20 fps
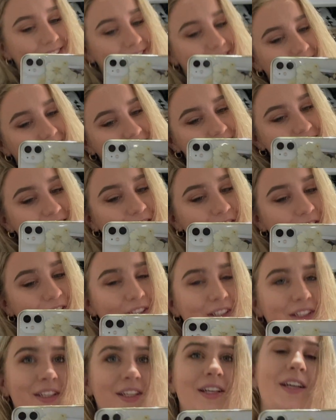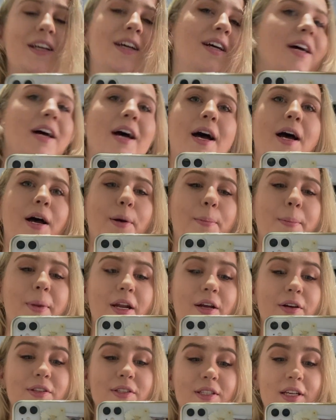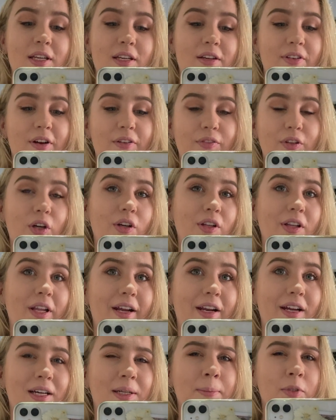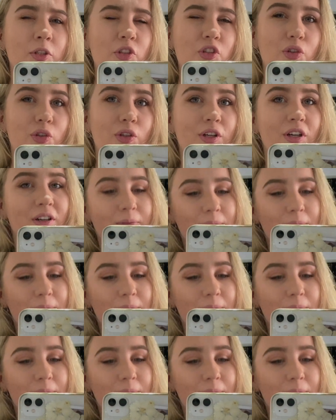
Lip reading: that's a look. And I'll see if I vlog later, I'm not sure.